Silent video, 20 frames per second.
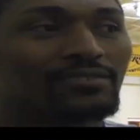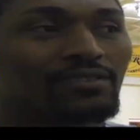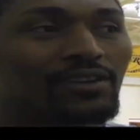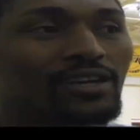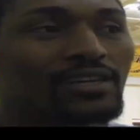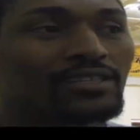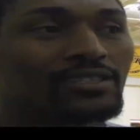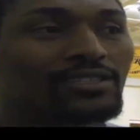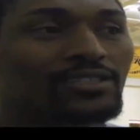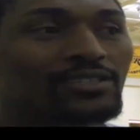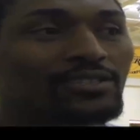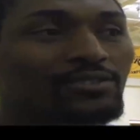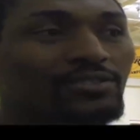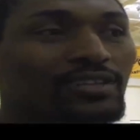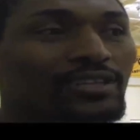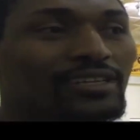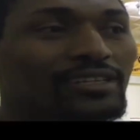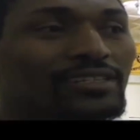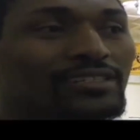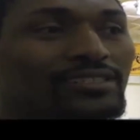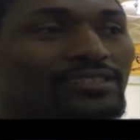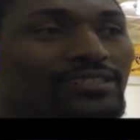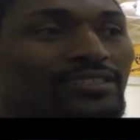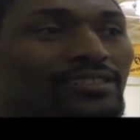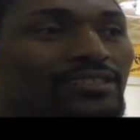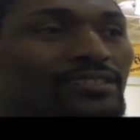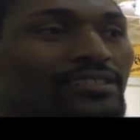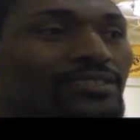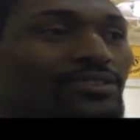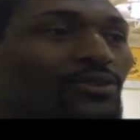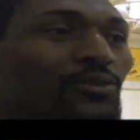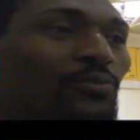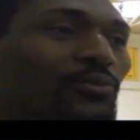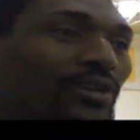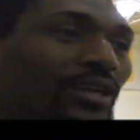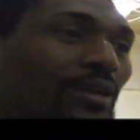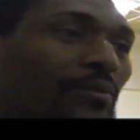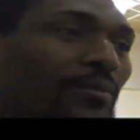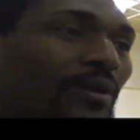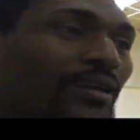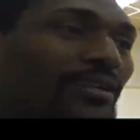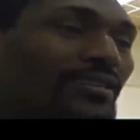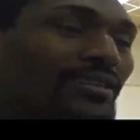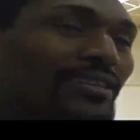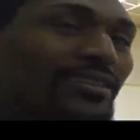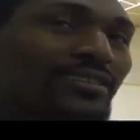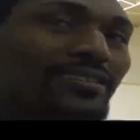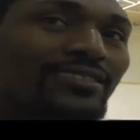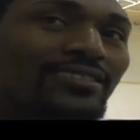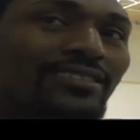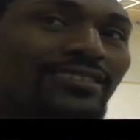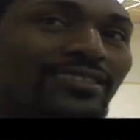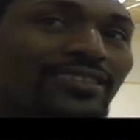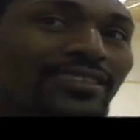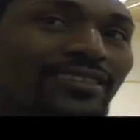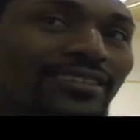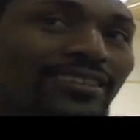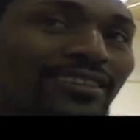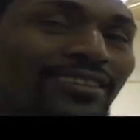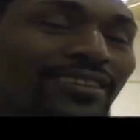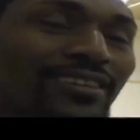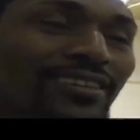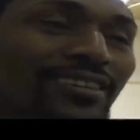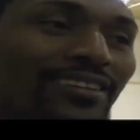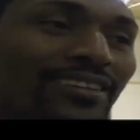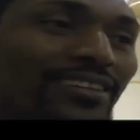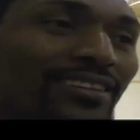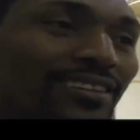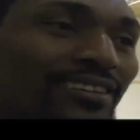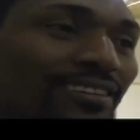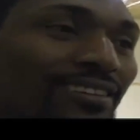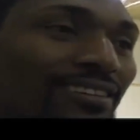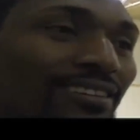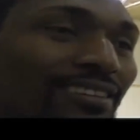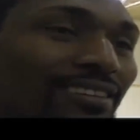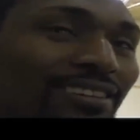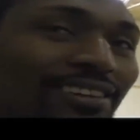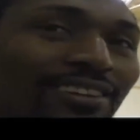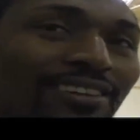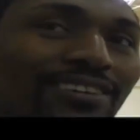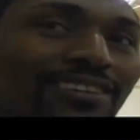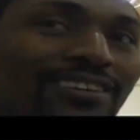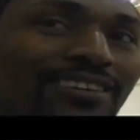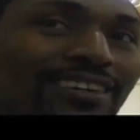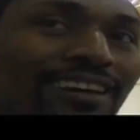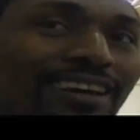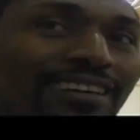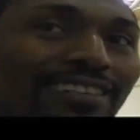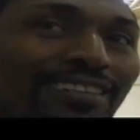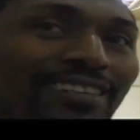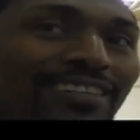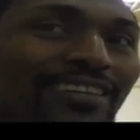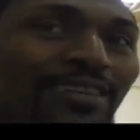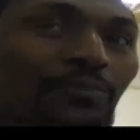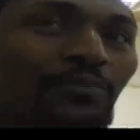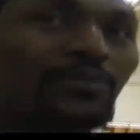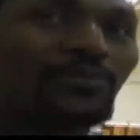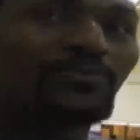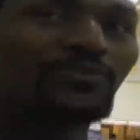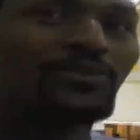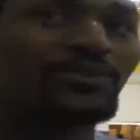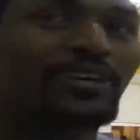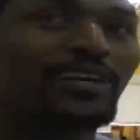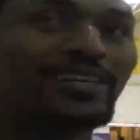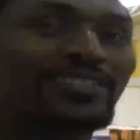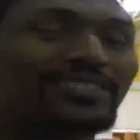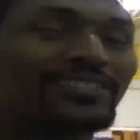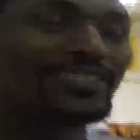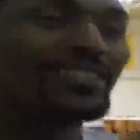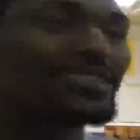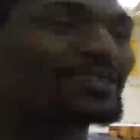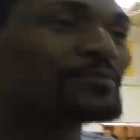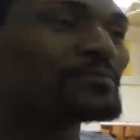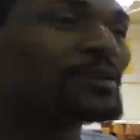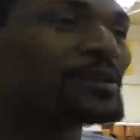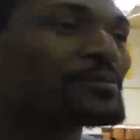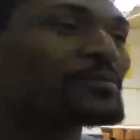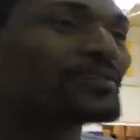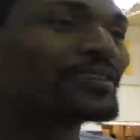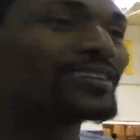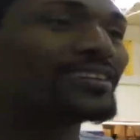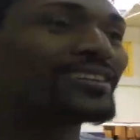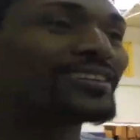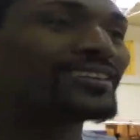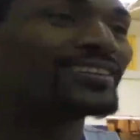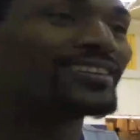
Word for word: Ron's gonna do this, so play him like this. You know, I think him and Phil has dinner about me.